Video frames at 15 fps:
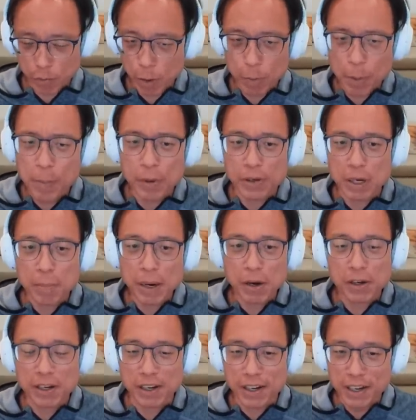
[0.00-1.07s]
Remember, in
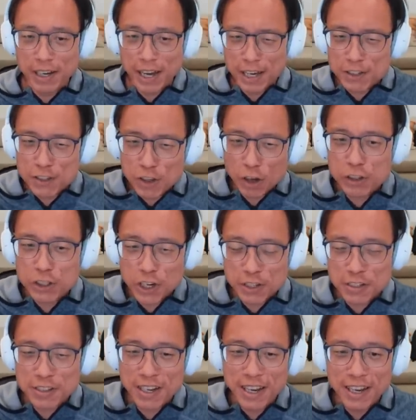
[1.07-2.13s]
America, it's not
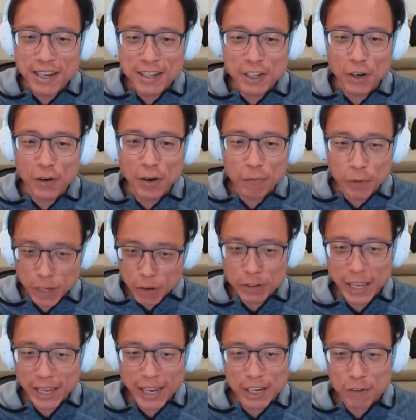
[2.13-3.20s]
just you know we don't
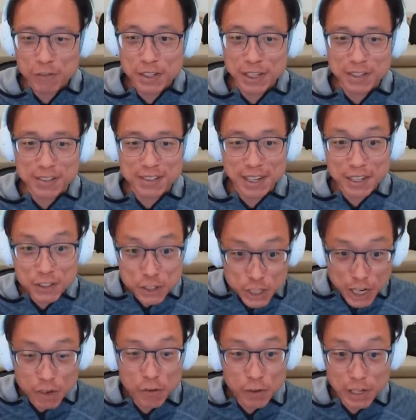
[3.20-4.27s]
like NFTs. It's
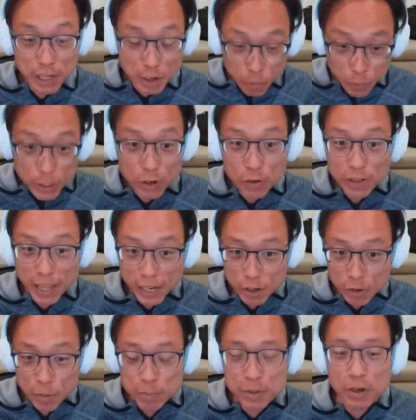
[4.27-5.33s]
generally we don't like
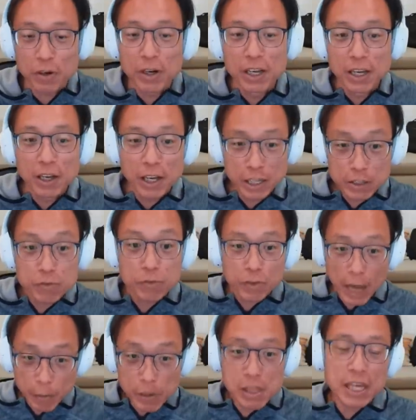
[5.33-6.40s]
crypto. It's
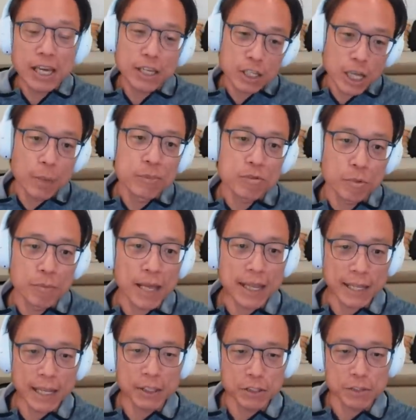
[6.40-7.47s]
we think it comes from
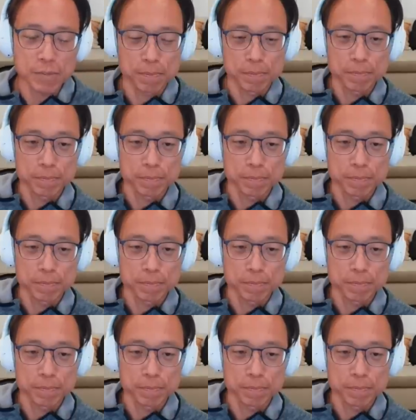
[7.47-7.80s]
that lens.